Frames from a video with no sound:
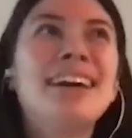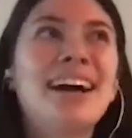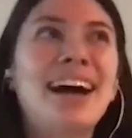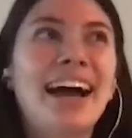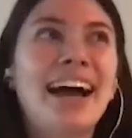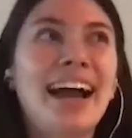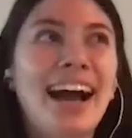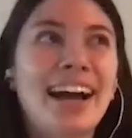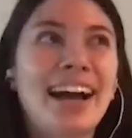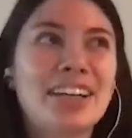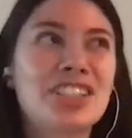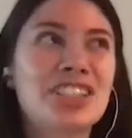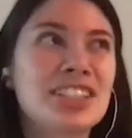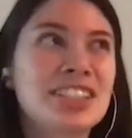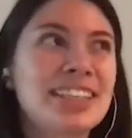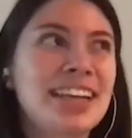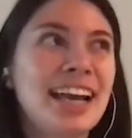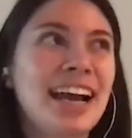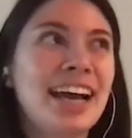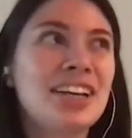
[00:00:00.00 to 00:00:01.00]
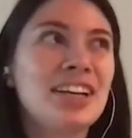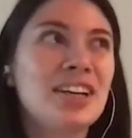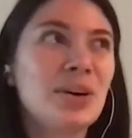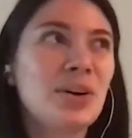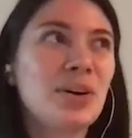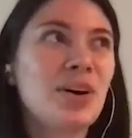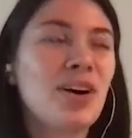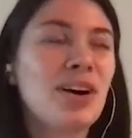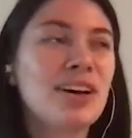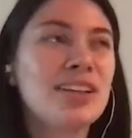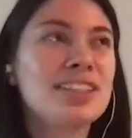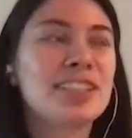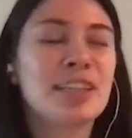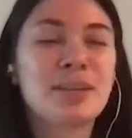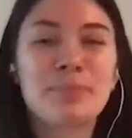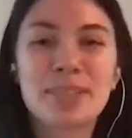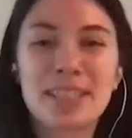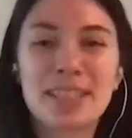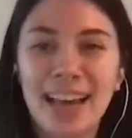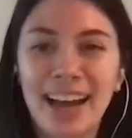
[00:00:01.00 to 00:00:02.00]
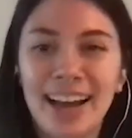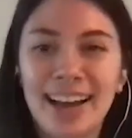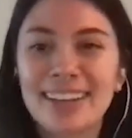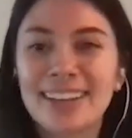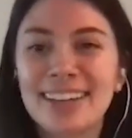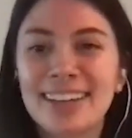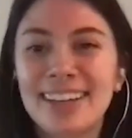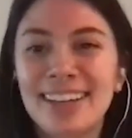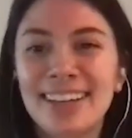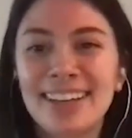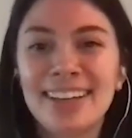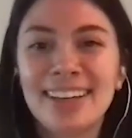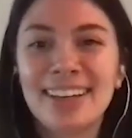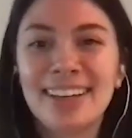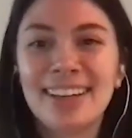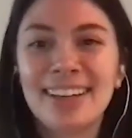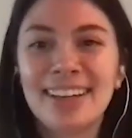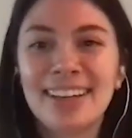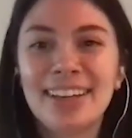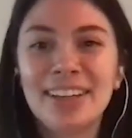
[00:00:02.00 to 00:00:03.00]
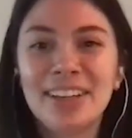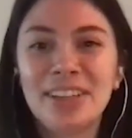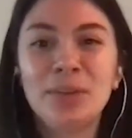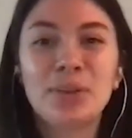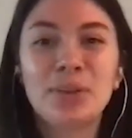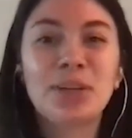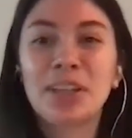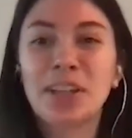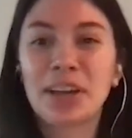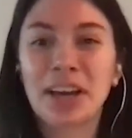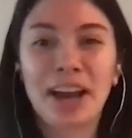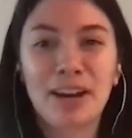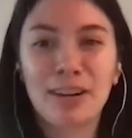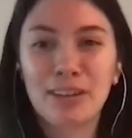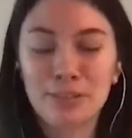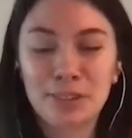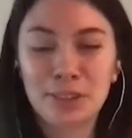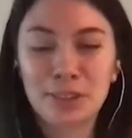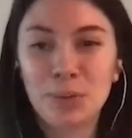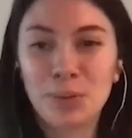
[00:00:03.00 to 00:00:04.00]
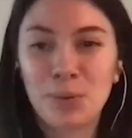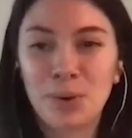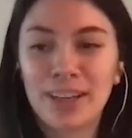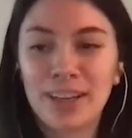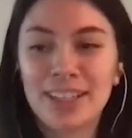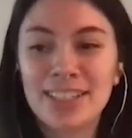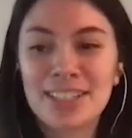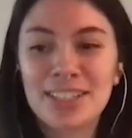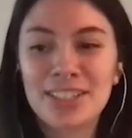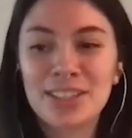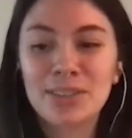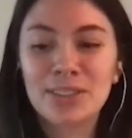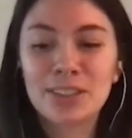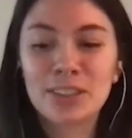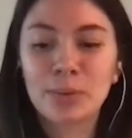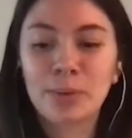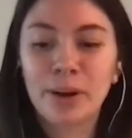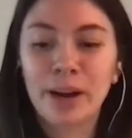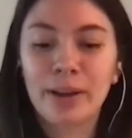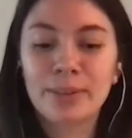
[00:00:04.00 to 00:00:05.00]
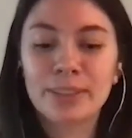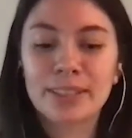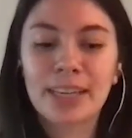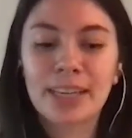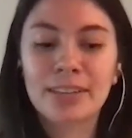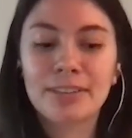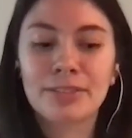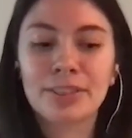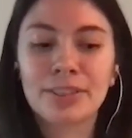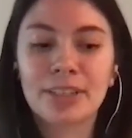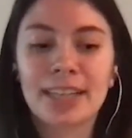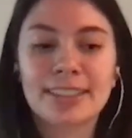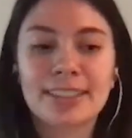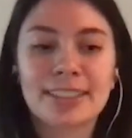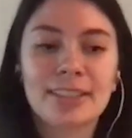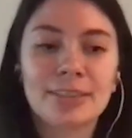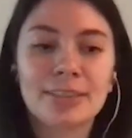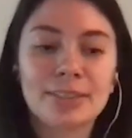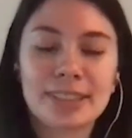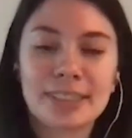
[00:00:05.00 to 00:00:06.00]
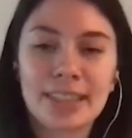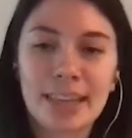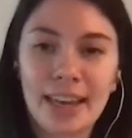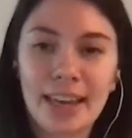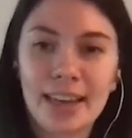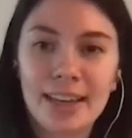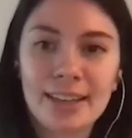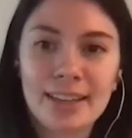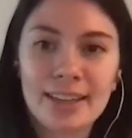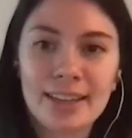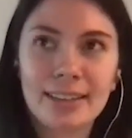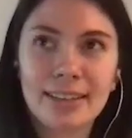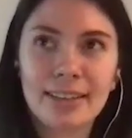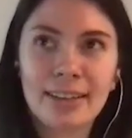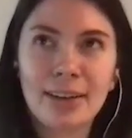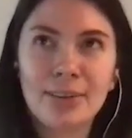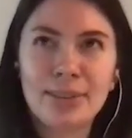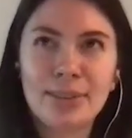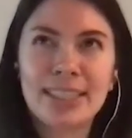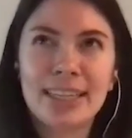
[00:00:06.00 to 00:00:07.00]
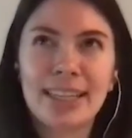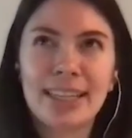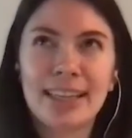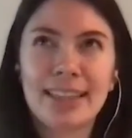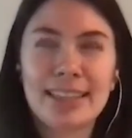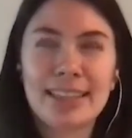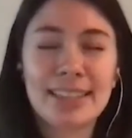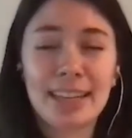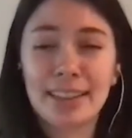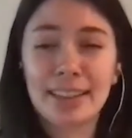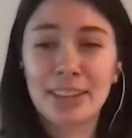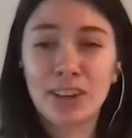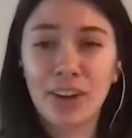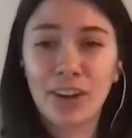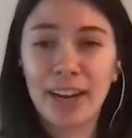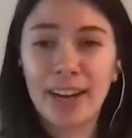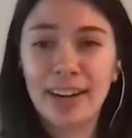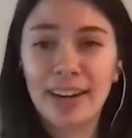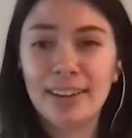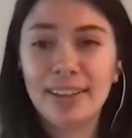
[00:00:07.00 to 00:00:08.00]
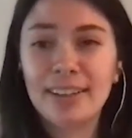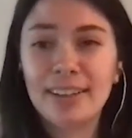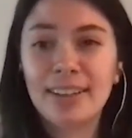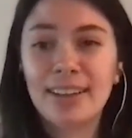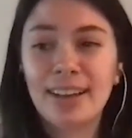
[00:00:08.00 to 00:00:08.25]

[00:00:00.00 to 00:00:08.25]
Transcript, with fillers: I actually had no concept that you could look however you wanted to. So when I was kind of realizing I was gay in, I would say like the 10th grade,